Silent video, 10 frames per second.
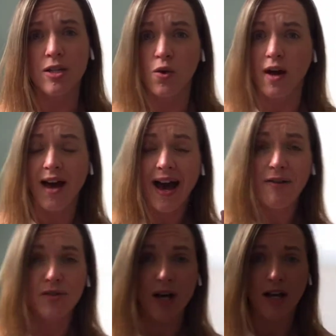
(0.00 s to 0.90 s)
So I
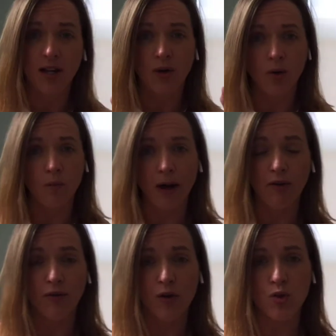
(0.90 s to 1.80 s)
have done my
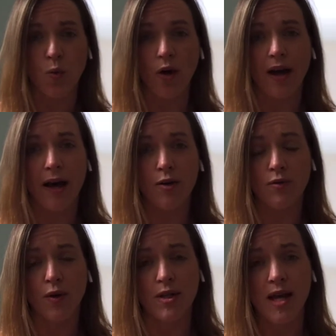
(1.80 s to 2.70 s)
first workout,
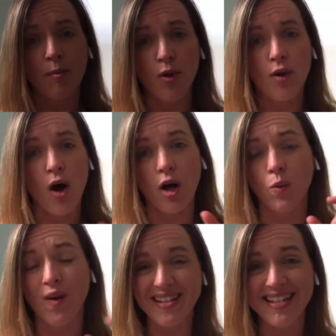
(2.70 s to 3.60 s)
for example, on
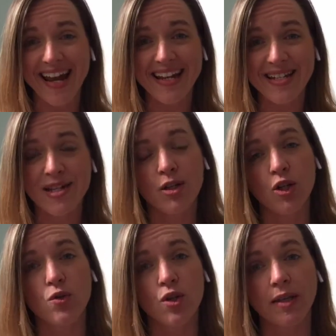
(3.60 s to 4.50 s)
Wednesdays,
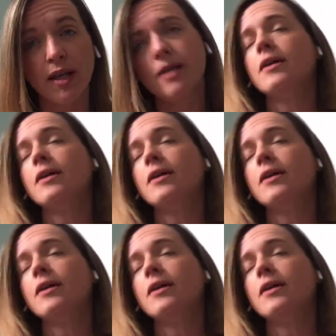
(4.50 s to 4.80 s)
usually,